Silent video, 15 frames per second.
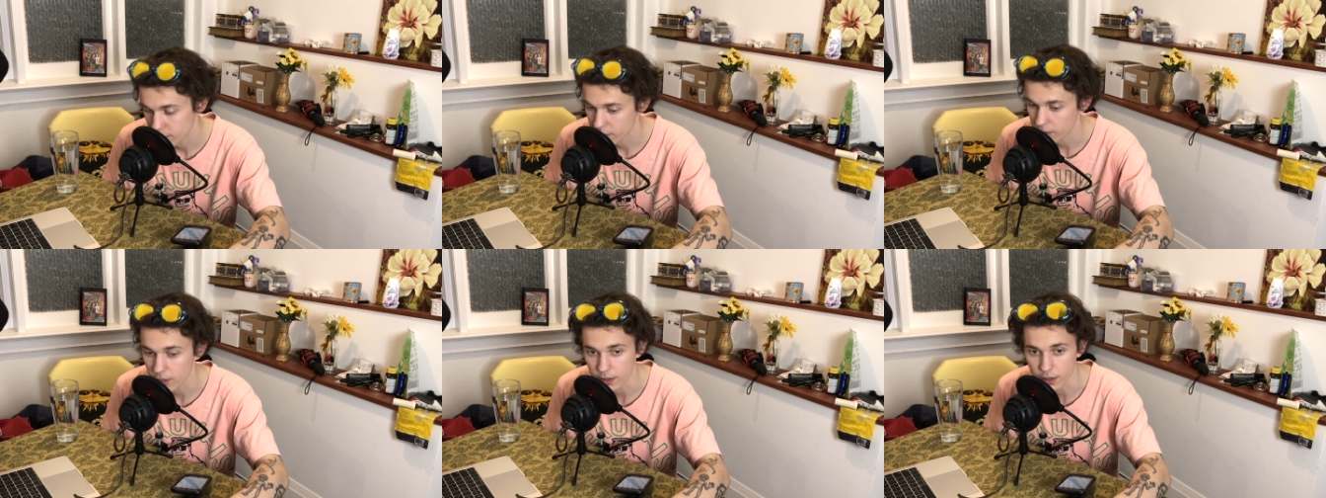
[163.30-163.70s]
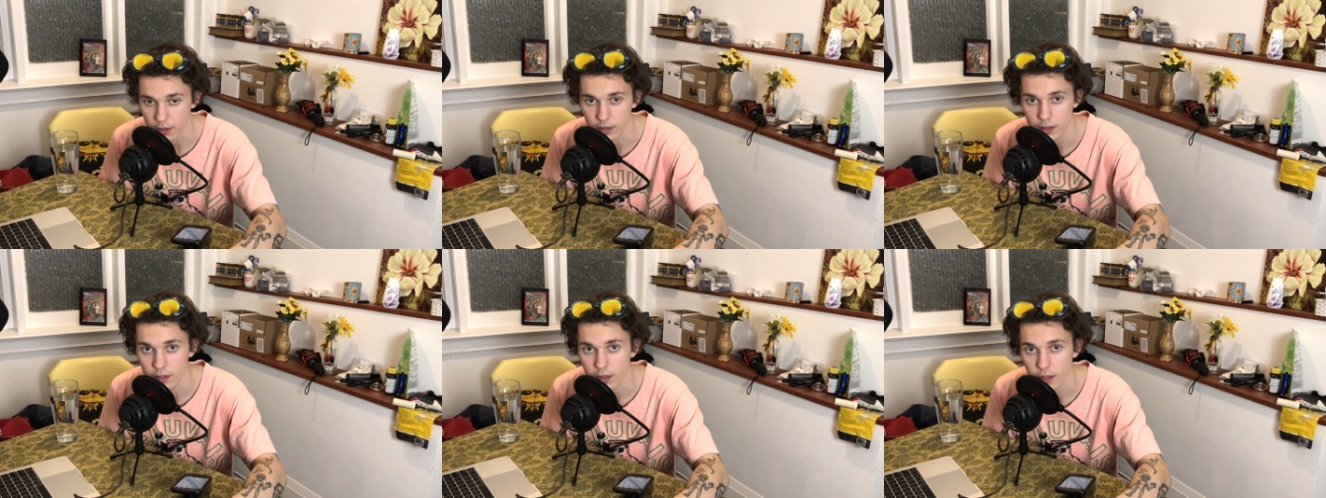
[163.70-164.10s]

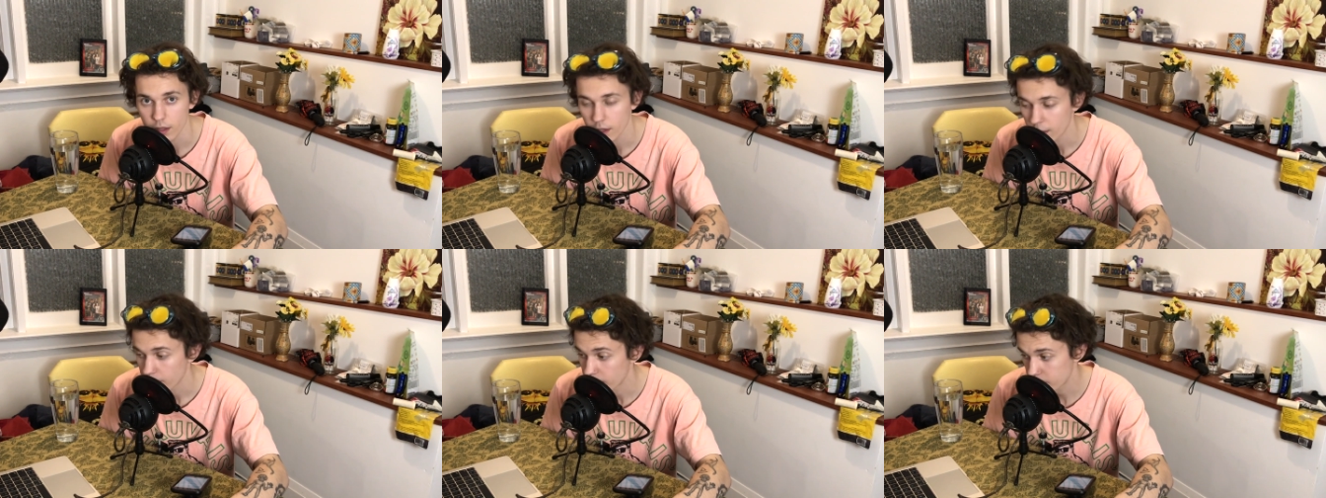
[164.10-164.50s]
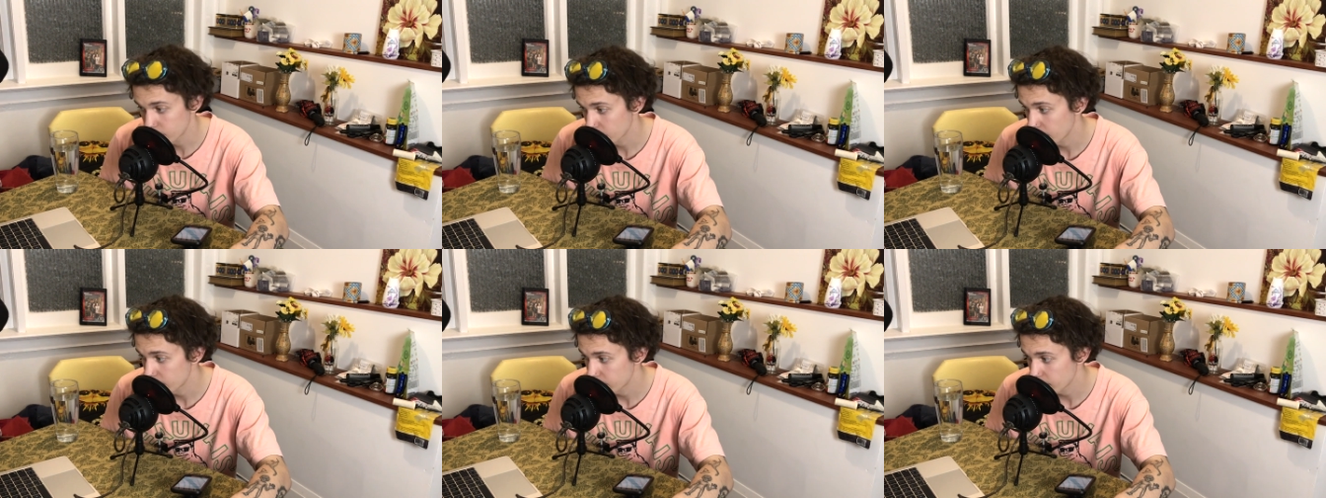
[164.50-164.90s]
Jesus. But it's
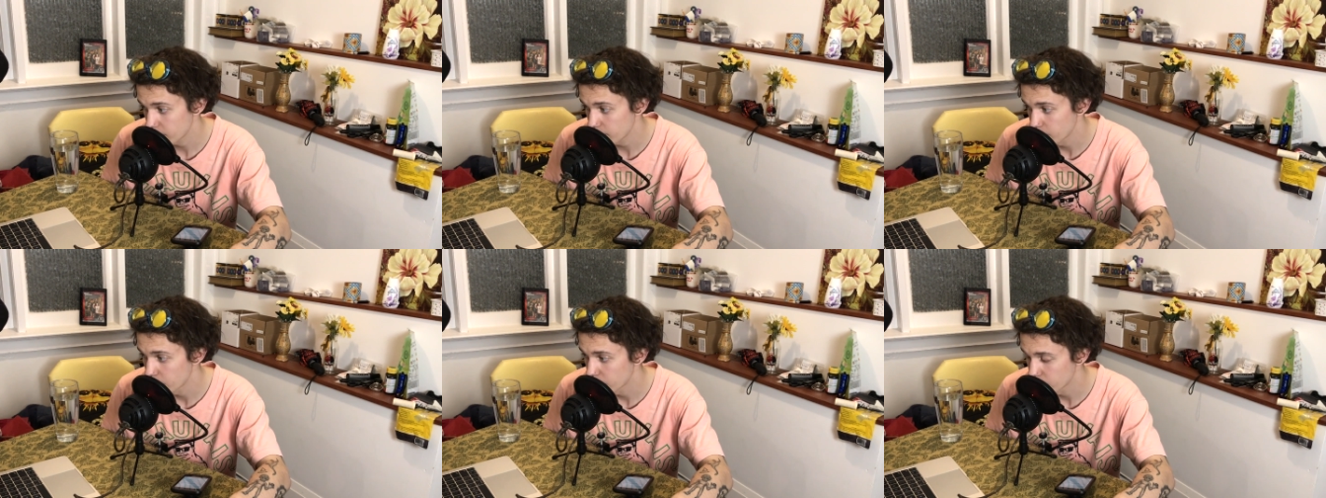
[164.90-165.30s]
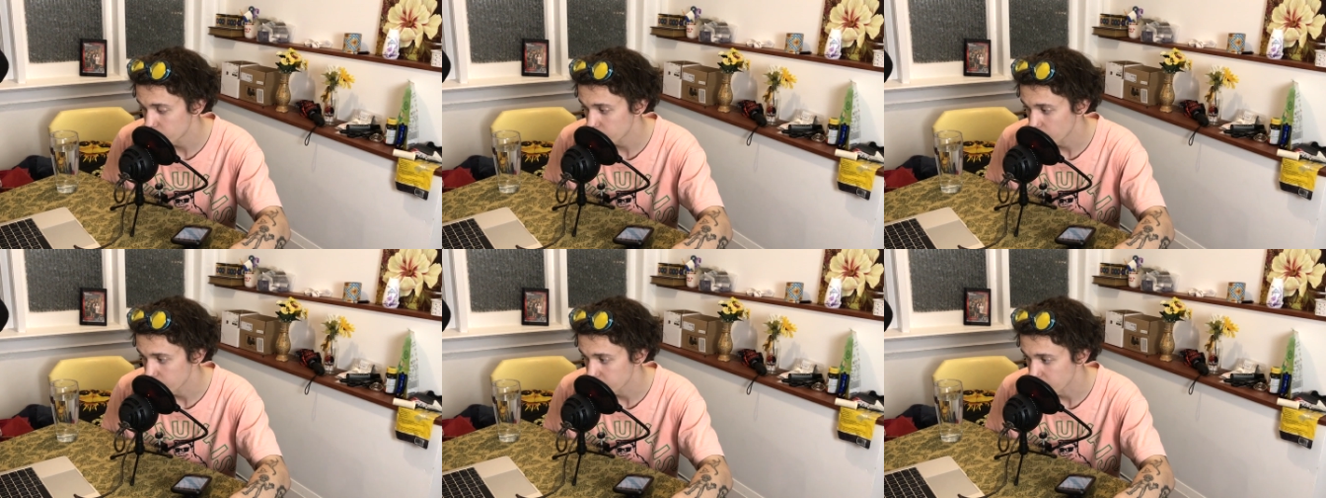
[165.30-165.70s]
a, it's a good movie. You
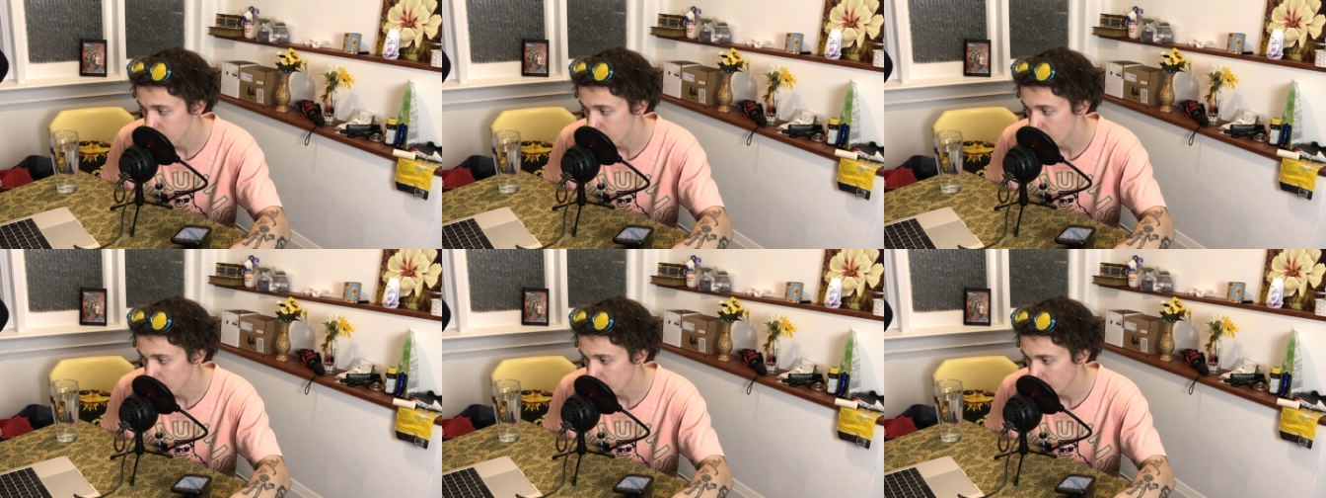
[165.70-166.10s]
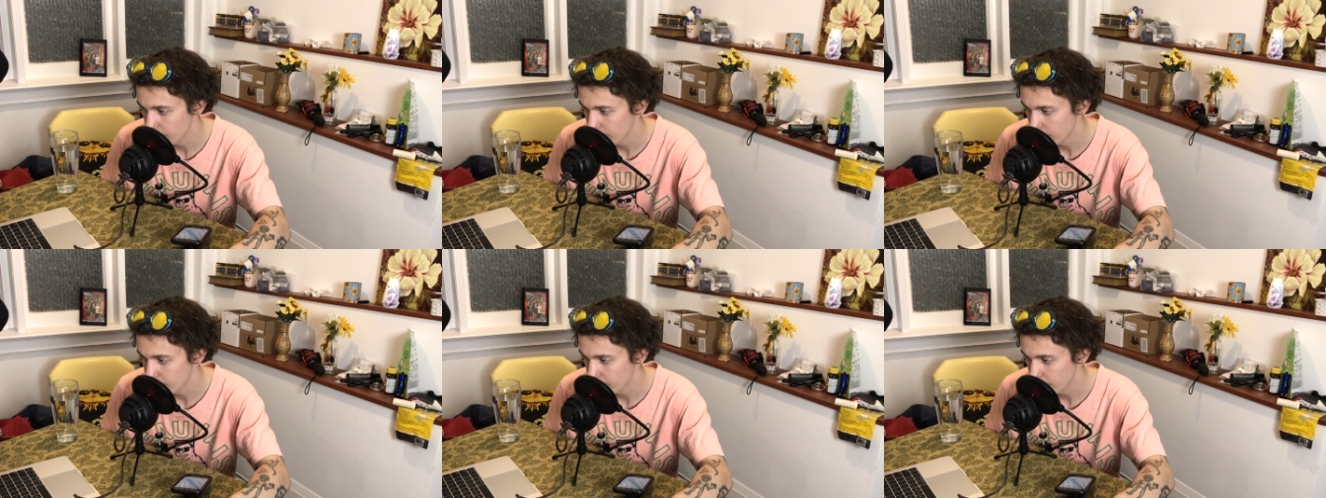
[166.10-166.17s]
should go see it.